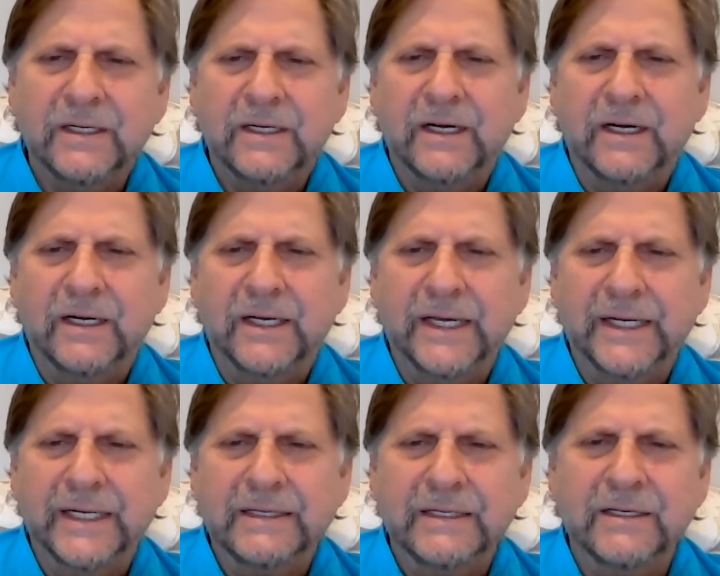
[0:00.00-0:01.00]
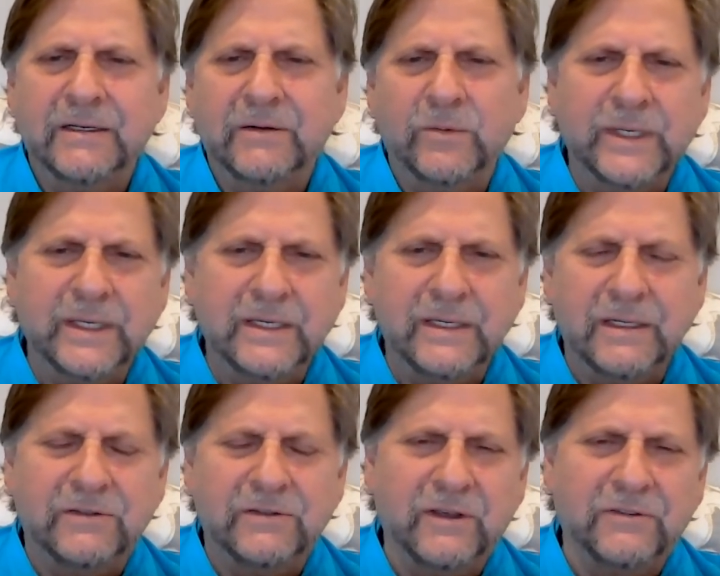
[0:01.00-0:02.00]
And I think
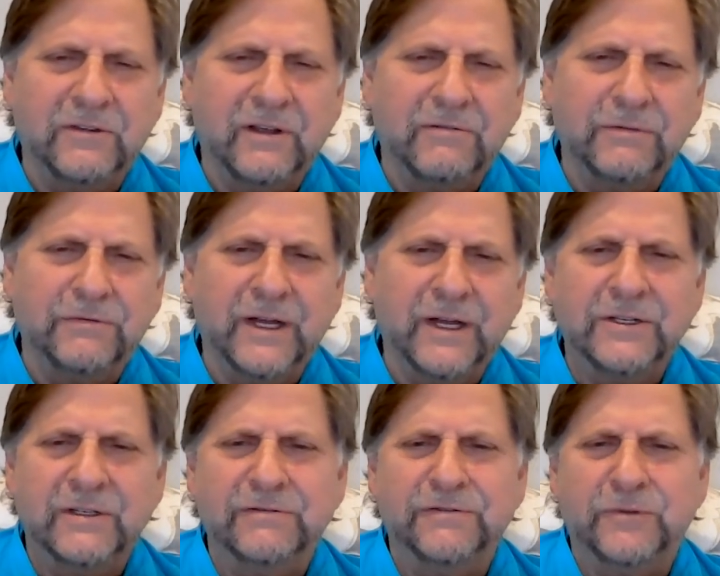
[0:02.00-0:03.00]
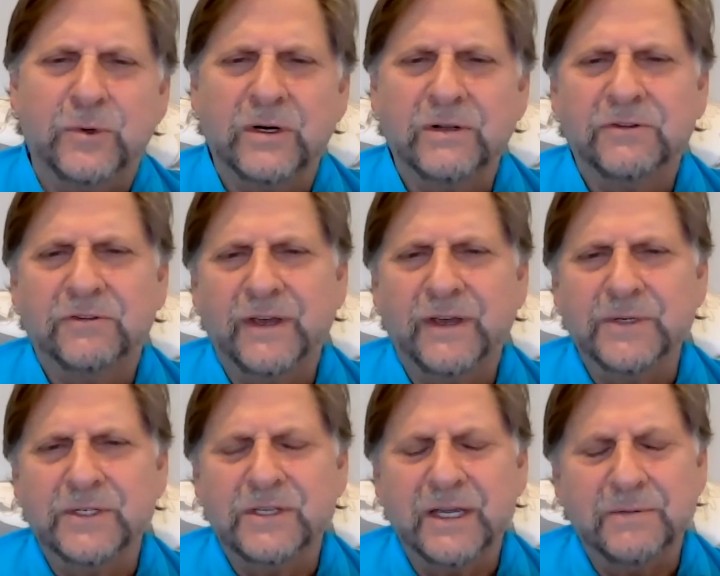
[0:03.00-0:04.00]
it's a reflection of Ford's
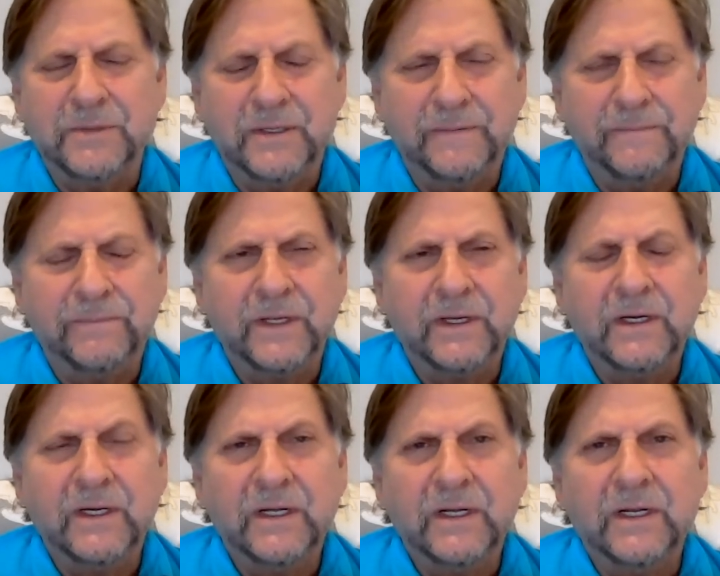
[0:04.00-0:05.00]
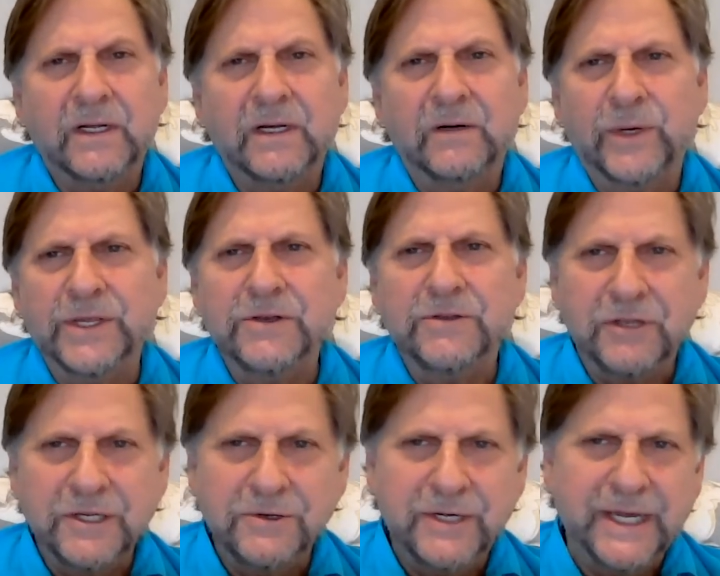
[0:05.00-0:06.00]
famous statement, whether you
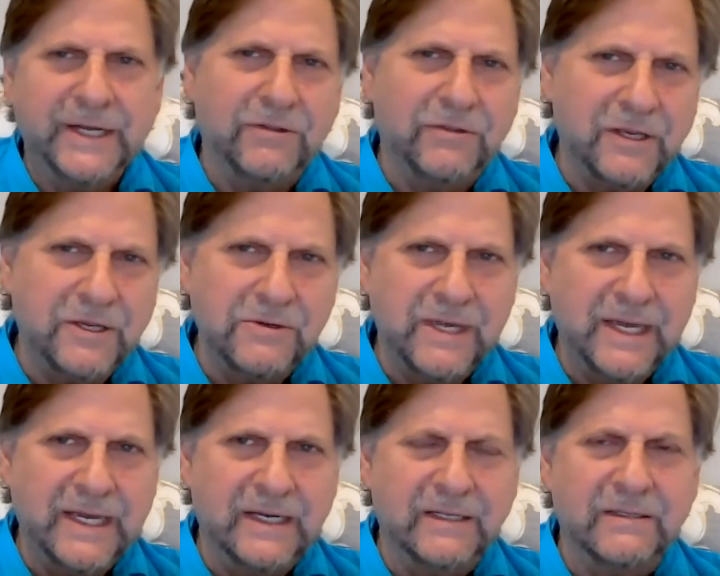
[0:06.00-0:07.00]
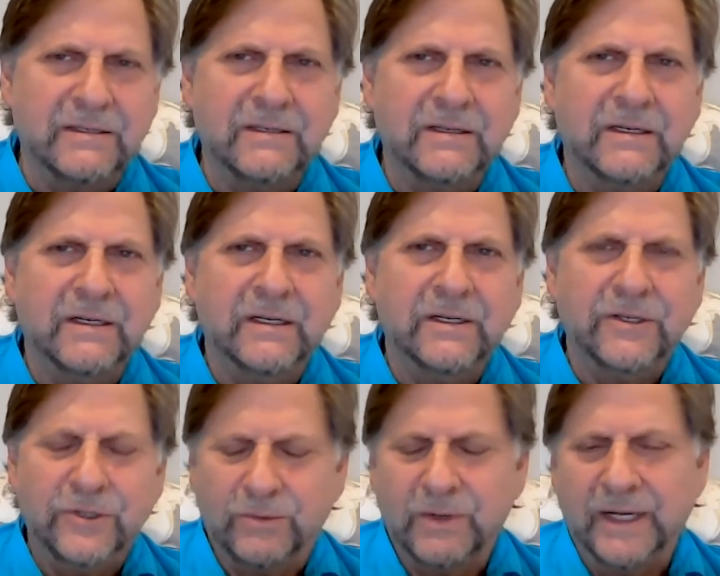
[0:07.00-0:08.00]
think you can or think you can't,
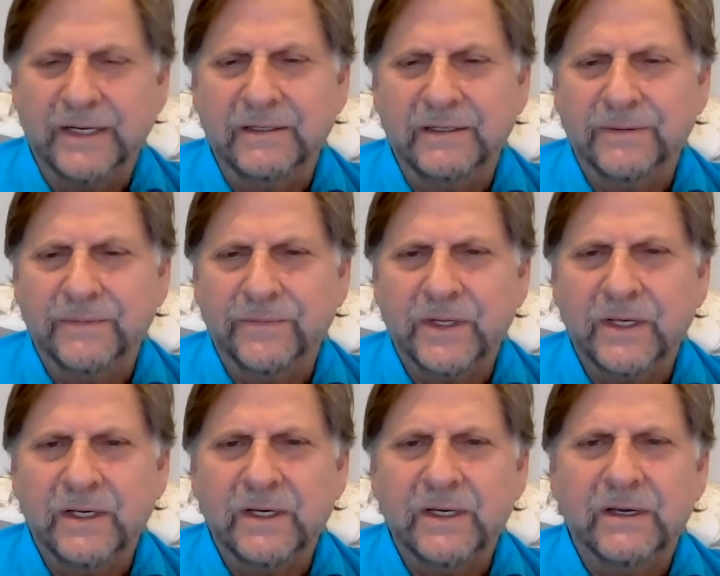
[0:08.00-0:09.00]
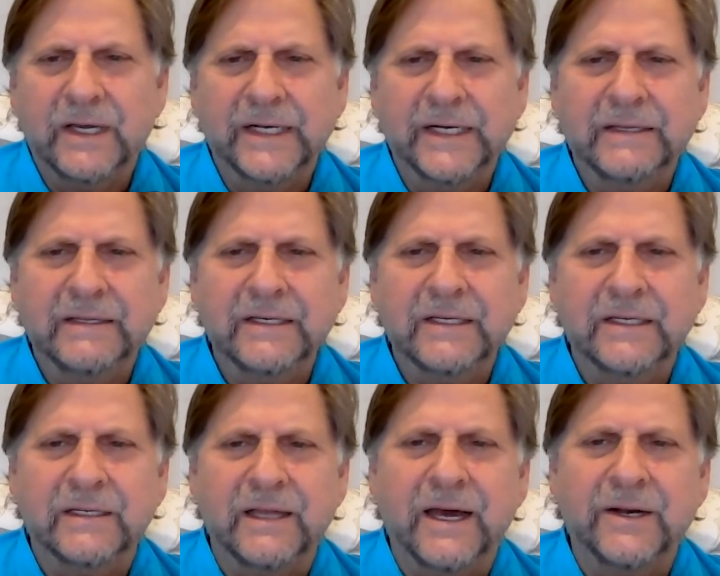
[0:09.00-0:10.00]
you're right. And I think in
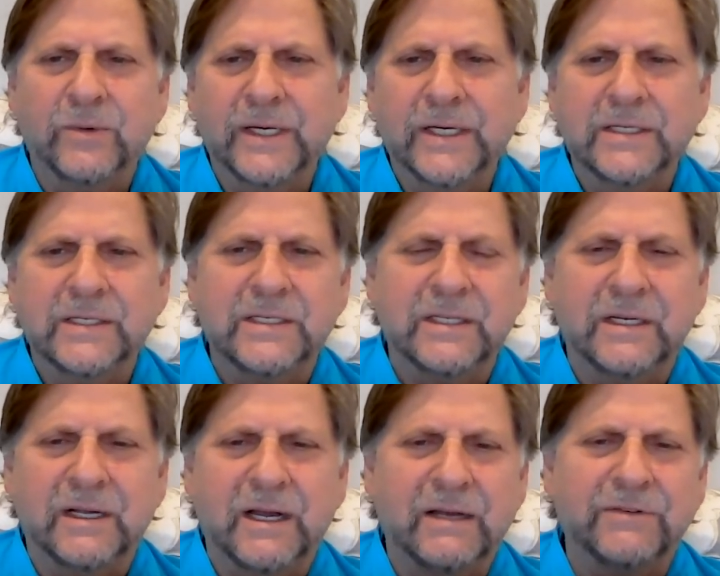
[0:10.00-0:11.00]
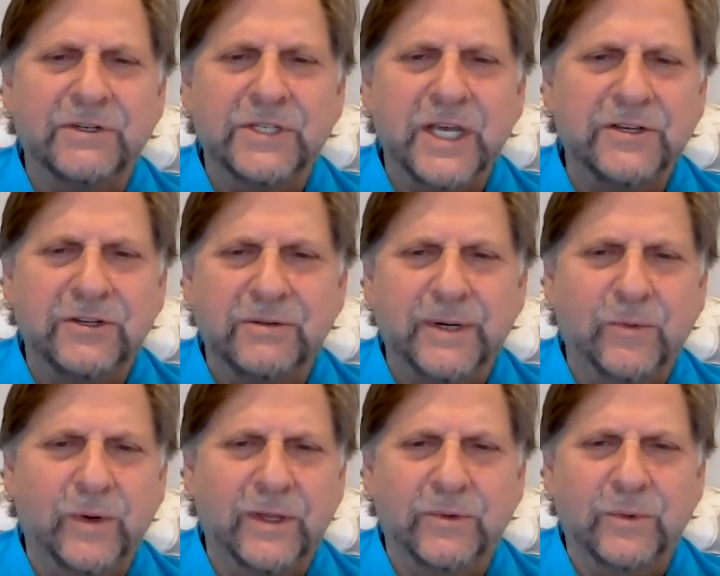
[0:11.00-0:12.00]
a lot of ways, the conversation about
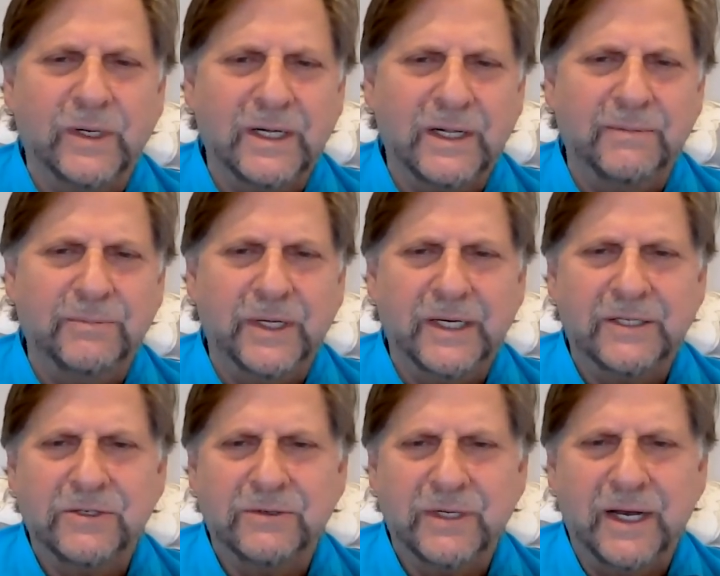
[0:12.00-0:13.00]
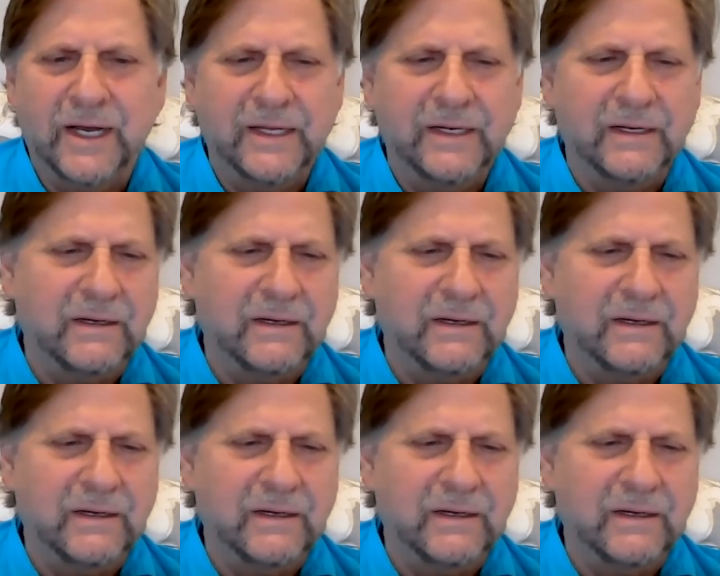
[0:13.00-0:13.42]
whether we're complex or not